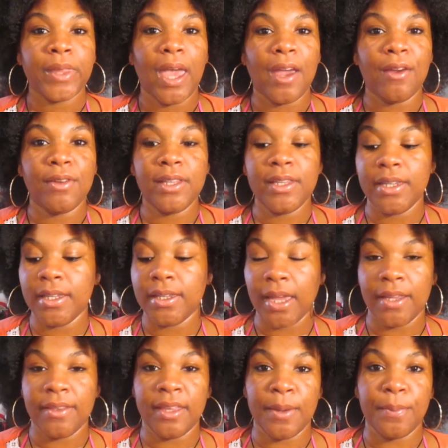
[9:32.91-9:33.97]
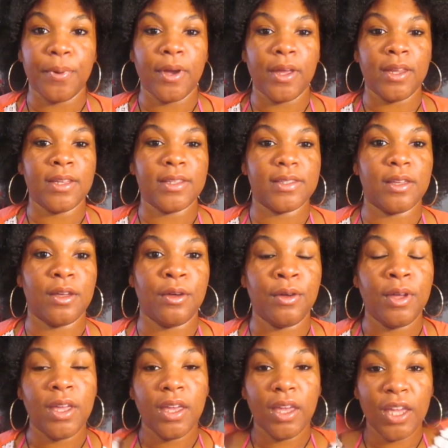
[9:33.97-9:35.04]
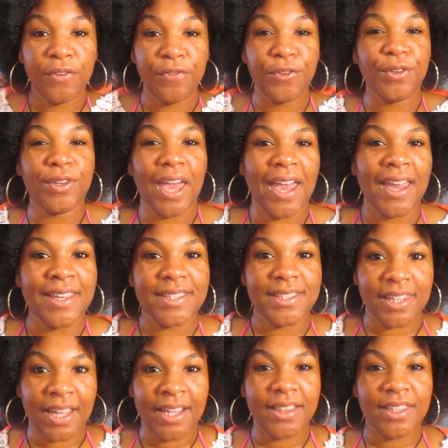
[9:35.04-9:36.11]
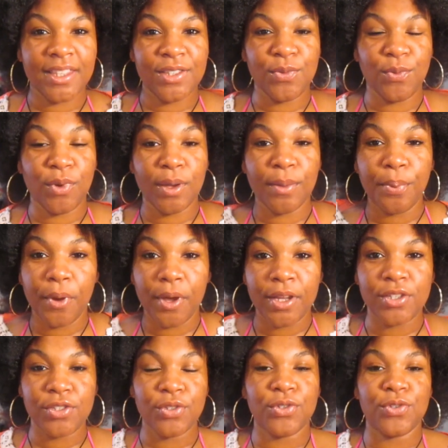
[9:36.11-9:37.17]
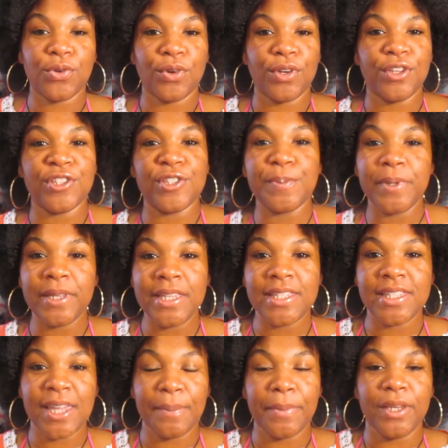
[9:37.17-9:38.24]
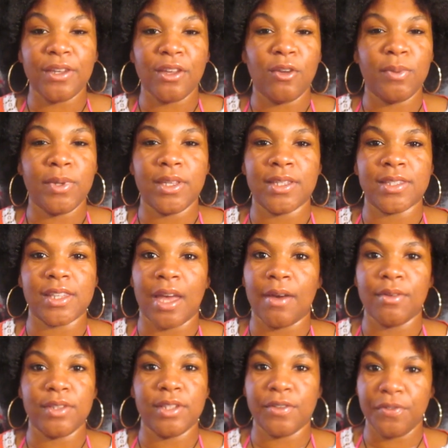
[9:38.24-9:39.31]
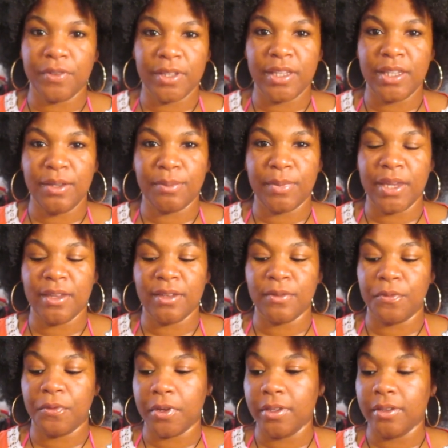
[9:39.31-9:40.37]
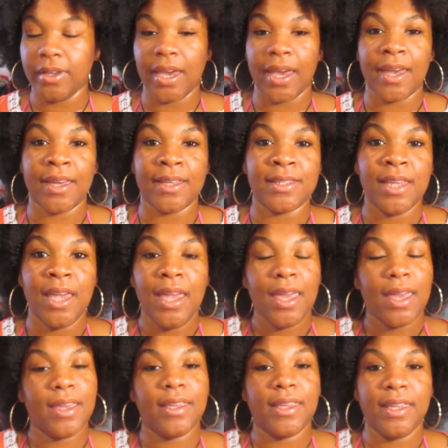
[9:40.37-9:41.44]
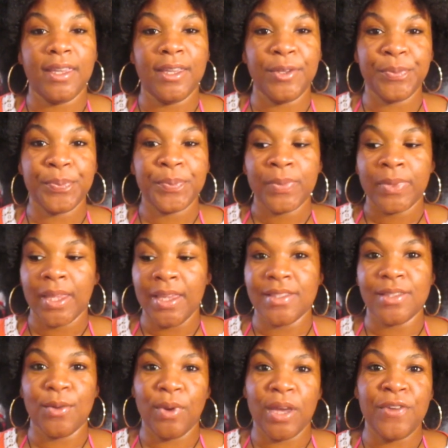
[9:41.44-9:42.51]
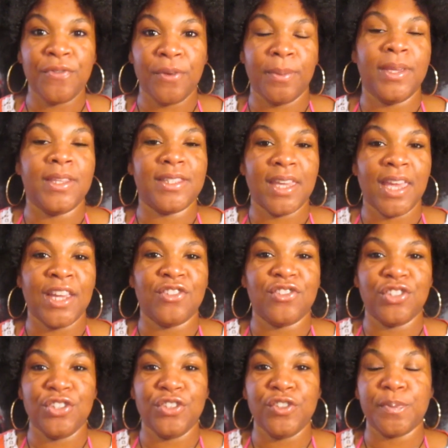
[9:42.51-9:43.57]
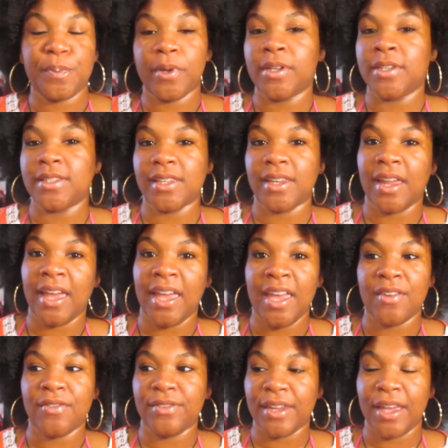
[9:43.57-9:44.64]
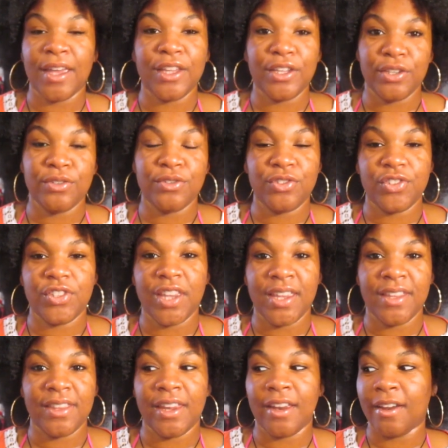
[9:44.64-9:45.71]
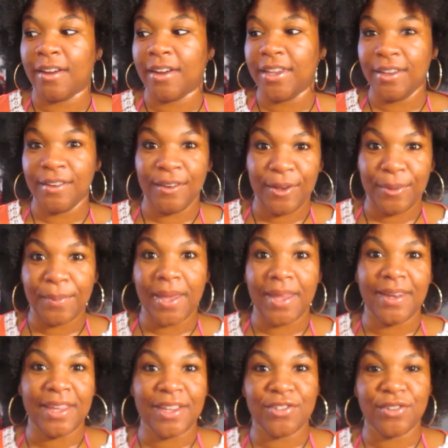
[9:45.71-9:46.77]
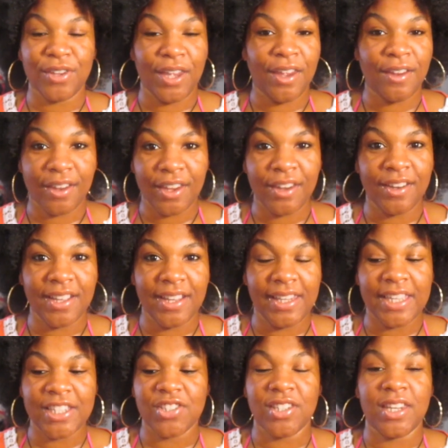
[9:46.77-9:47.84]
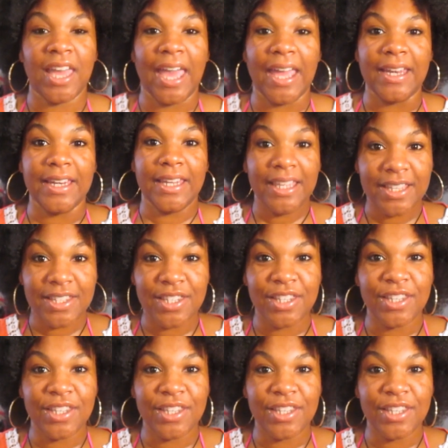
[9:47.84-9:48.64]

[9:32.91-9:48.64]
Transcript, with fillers: I really did like that product so if you guys like these one product tutorials please let me know because I will definitely keep making them for you guys again it's a way for me to actually use products that I have not used yet that are here in my natural hair care collection that I need